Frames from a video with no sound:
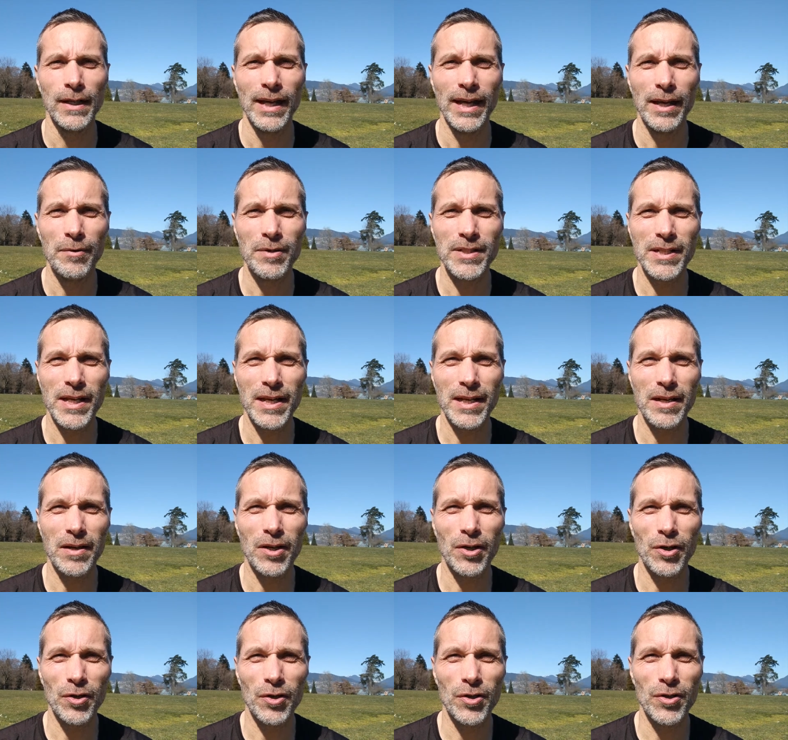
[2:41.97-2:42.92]
It would take a
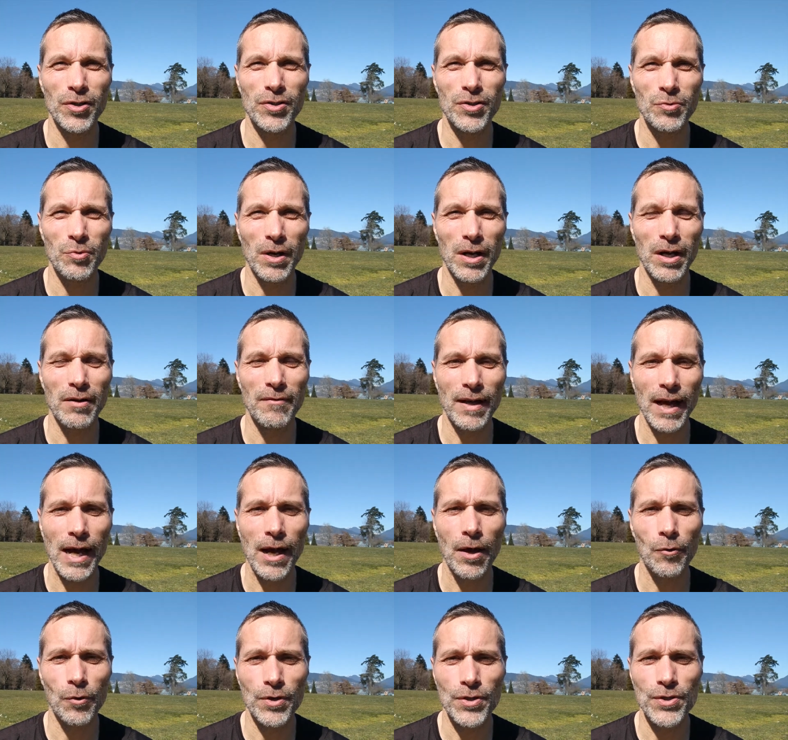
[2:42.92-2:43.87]
good 12
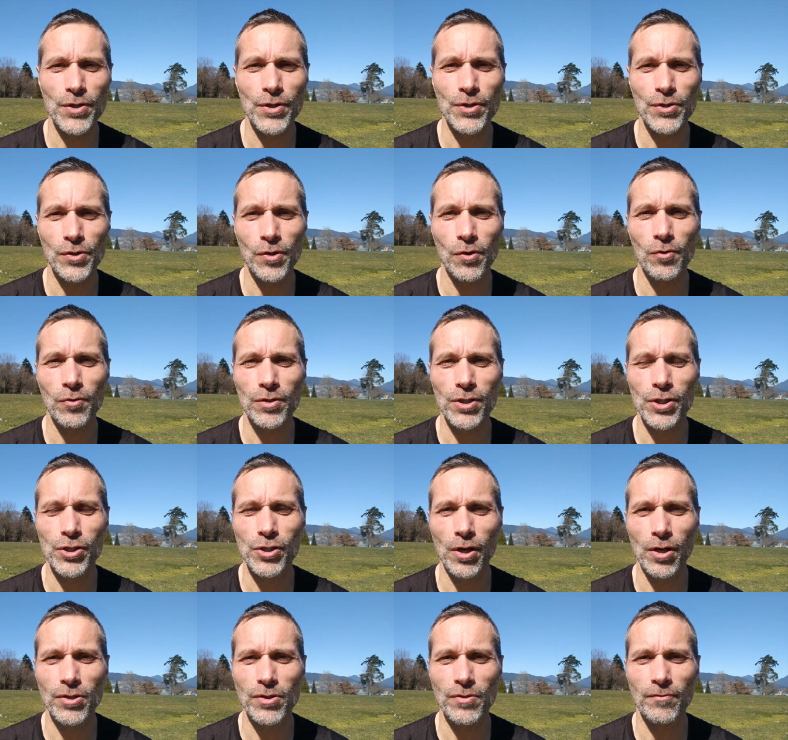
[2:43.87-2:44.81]
hours or so to
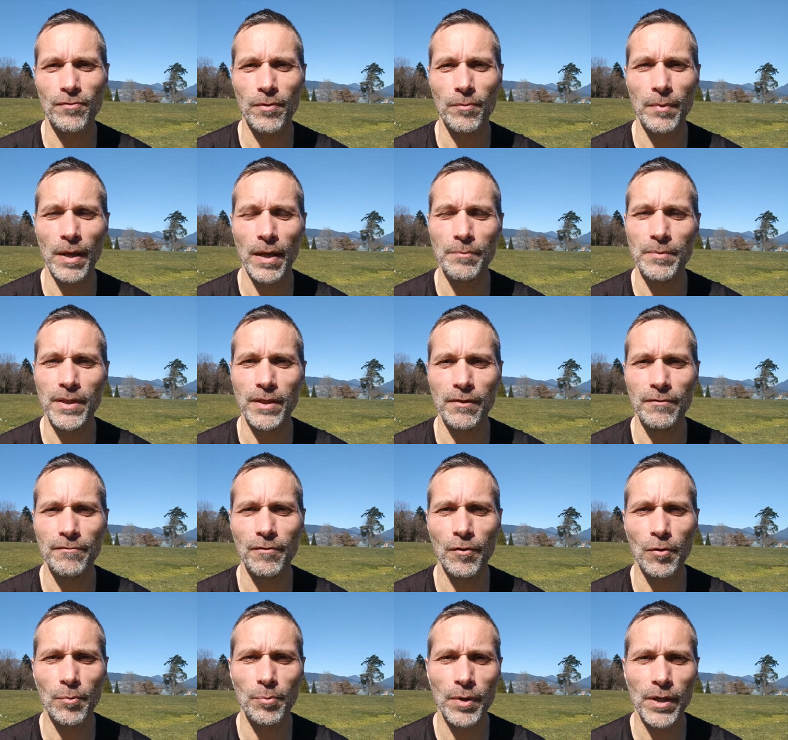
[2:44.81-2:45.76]
charge it from empty to
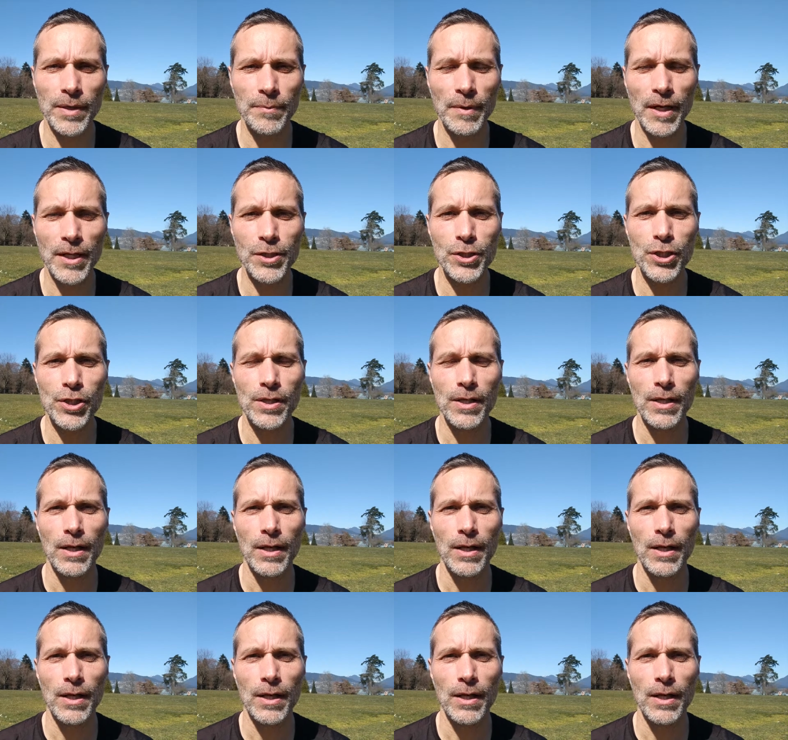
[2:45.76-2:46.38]
full, pretty much.